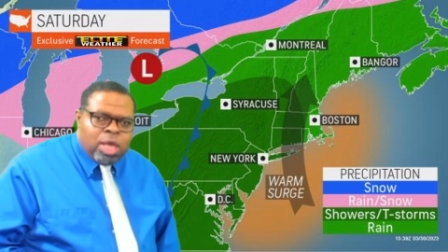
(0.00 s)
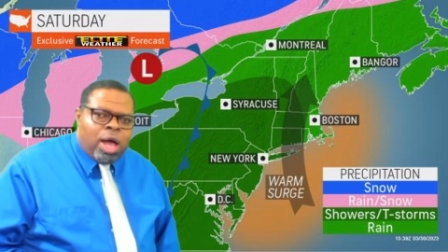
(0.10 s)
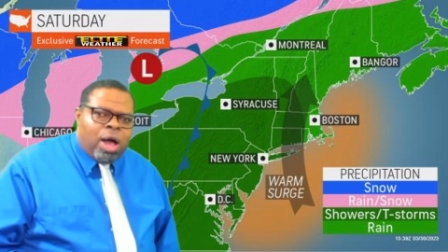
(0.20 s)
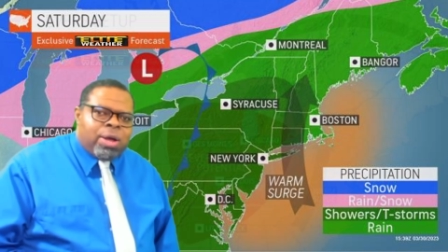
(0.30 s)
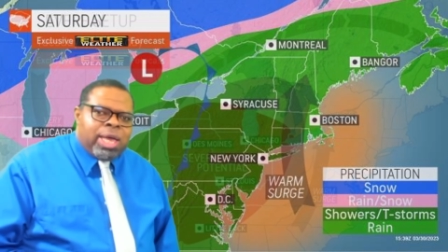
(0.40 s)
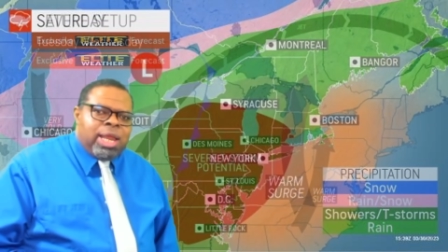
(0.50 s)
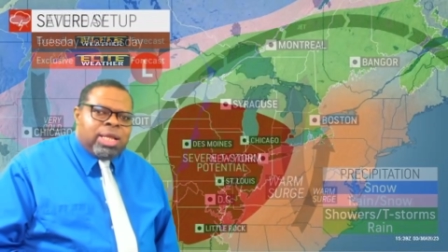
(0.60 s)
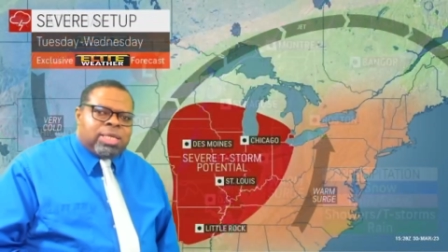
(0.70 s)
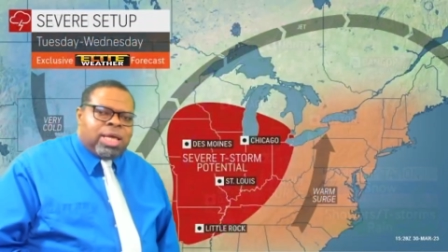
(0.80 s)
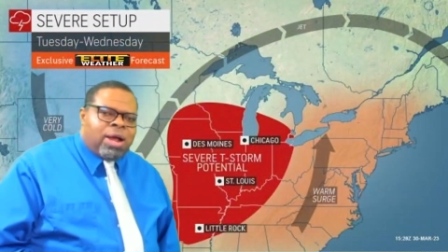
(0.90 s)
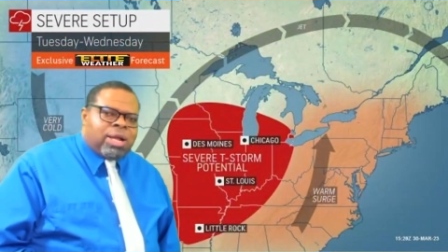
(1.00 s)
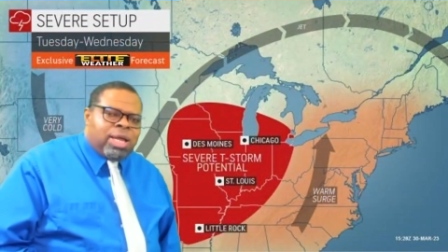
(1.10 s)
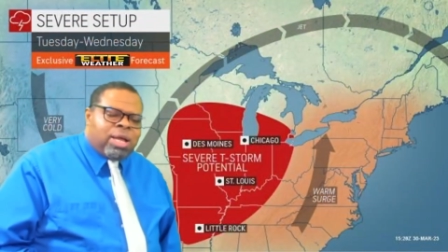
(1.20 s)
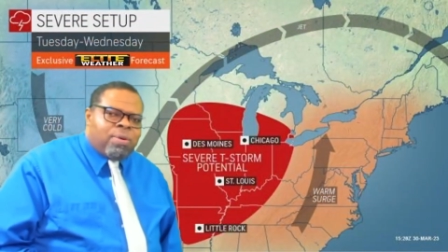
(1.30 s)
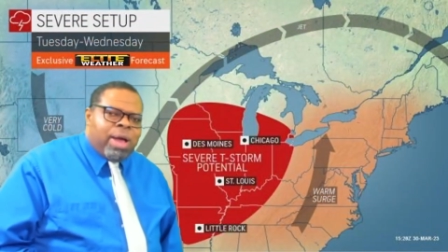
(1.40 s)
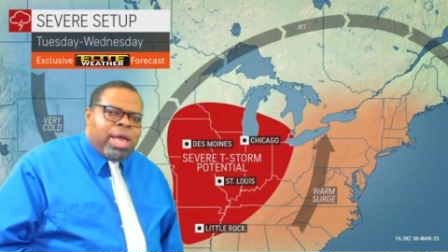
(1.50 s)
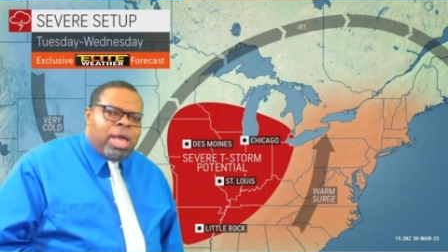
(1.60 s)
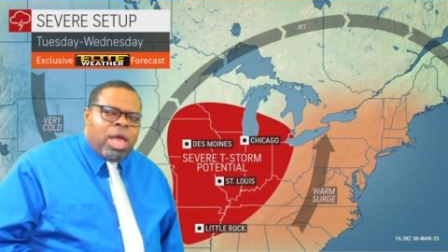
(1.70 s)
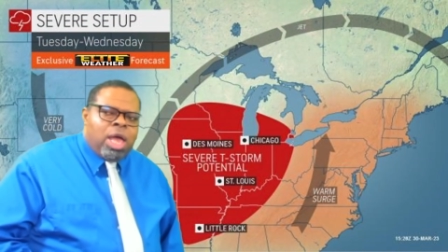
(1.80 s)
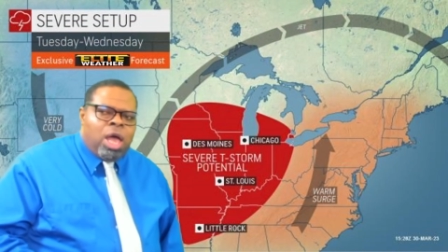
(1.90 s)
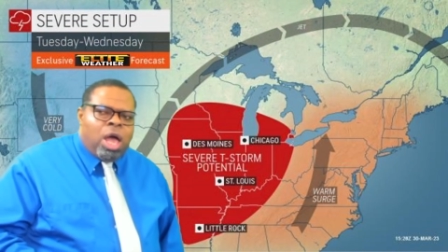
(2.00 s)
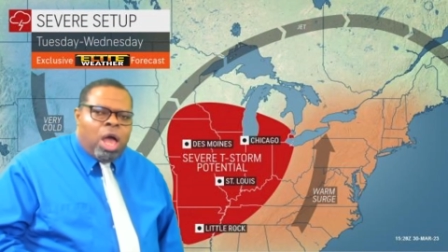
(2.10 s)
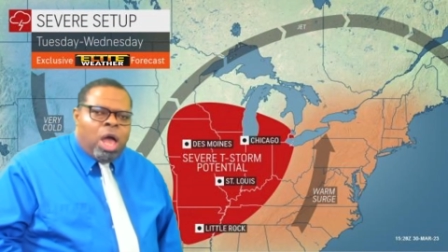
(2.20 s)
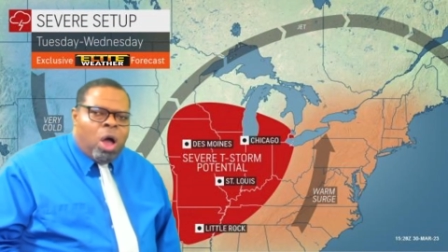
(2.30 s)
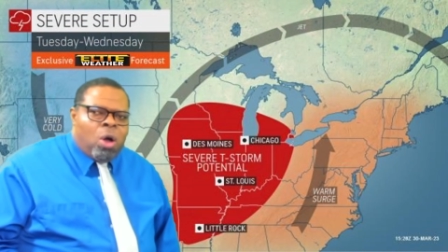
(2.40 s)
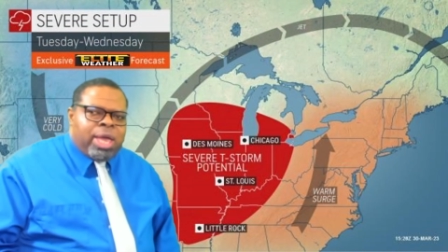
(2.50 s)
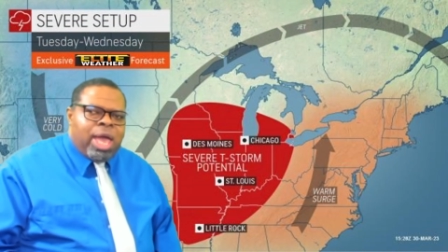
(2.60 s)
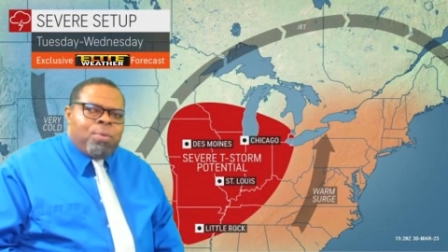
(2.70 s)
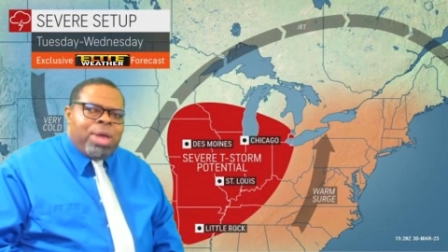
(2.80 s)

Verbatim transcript: Okay, let's get our clicker right. Okay,